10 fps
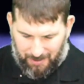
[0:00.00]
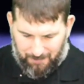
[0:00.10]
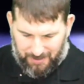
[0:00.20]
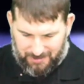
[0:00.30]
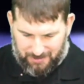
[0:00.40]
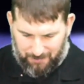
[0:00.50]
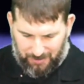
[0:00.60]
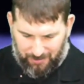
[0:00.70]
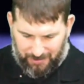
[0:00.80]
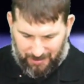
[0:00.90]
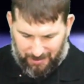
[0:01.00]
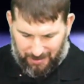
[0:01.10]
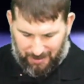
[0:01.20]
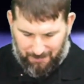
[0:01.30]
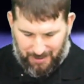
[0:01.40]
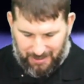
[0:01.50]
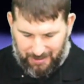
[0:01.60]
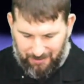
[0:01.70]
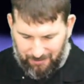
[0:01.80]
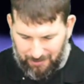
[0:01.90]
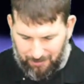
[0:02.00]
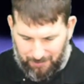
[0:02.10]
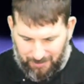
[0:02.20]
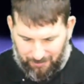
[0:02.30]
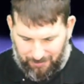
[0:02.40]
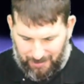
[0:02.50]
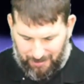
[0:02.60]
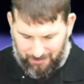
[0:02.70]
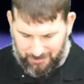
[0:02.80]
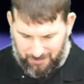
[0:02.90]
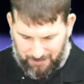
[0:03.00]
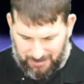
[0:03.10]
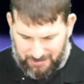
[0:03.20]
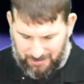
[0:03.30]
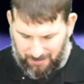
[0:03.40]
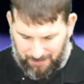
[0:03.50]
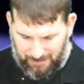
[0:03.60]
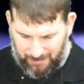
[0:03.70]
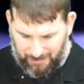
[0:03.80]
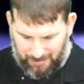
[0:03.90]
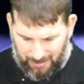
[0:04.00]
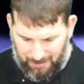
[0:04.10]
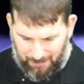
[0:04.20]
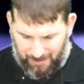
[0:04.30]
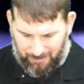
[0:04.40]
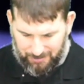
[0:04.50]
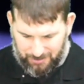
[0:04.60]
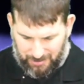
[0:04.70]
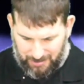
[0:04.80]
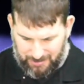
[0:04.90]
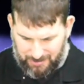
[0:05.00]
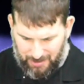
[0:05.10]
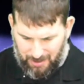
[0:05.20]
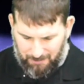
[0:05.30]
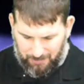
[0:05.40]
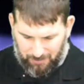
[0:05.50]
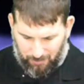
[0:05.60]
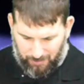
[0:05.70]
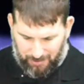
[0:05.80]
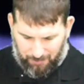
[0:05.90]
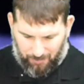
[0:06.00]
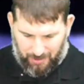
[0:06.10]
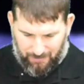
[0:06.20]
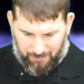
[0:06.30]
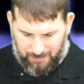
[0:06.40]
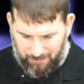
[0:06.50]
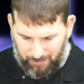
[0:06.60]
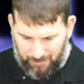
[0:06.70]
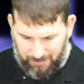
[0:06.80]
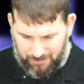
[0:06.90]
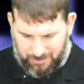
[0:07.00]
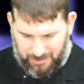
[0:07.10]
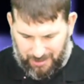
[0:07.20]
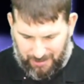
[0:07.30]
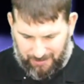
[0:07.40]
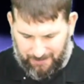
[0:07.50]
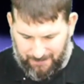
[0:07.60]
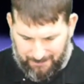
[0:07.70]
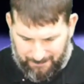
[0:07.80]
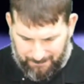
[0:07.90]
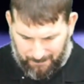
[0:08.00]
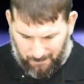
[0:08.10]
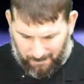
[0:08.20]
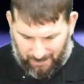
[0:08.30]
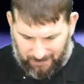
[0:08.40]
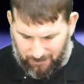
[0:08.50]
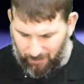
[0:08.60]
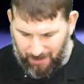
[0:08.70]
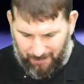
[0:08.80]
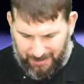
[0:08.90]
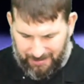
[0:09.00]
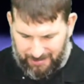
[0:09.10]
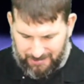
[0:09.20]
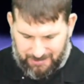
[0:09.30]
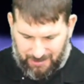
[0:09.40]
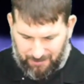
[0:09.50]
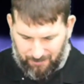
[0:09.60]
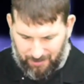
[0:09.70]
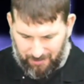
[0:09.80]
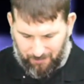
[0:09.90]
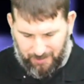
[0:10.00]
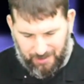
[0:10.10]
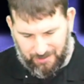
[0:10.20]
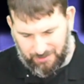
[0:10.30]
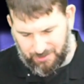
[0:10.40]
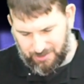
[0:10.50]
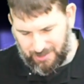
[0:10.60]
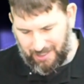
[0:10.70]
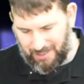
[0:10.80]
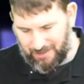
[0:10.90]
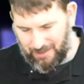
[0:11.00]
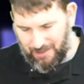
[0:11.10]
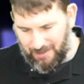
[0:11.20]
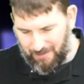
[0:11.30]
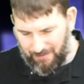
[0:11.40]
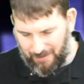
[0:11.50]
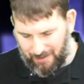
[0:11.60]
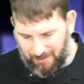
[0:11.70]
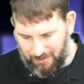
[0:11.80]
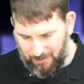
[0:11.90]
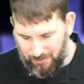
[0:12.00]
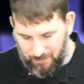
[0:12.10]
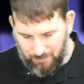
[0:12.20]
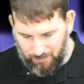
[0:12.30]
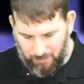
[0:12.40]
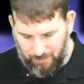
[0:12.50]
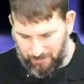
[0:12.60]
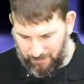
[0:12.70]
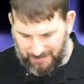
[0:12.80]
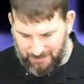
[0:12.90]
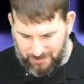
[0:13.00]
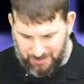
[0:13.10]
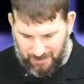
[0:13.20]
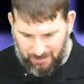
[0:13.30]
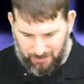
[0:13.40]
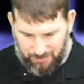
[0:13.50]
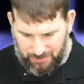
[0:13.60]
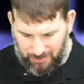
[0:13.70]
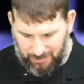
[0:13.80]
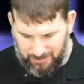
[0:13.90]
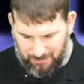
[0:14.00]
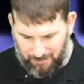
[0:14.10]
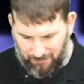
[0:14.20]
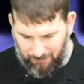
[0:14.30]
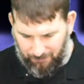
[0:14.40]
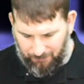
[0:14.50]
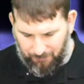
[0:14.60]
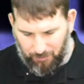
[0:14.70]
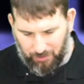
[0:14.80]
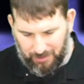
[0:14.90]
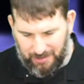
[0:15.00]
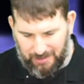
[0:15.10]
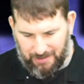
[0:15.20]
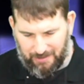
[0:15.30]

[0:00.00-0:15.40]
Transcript: best ability, I, I, may get a little bit of theology mixed up, and I, and I apologize. But Lord, I pray that people understand. Yet though I might not have said it right, we understand that you sent your Son to be fully